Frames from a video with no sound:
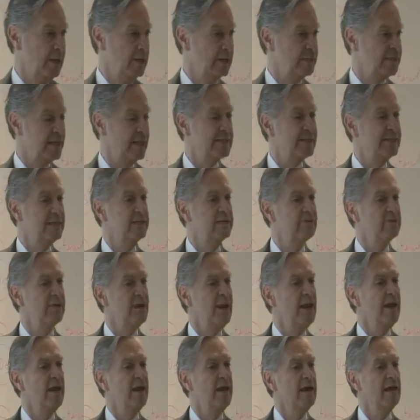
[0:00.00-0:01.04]
Is it
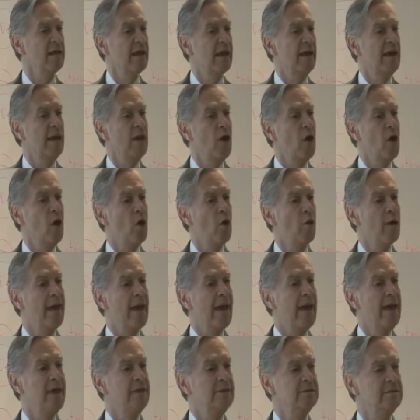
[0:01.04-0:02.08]
really a
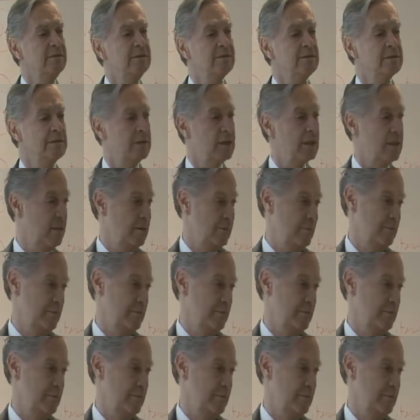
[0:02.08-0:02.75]
low-end